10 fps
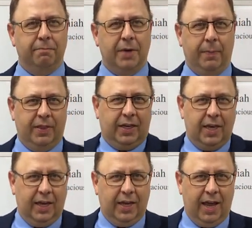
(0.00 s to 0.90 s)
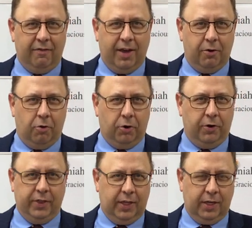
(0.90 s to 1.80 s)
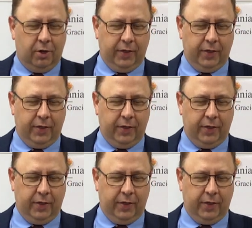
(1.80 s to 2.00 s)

Maybe the king gave that order and they did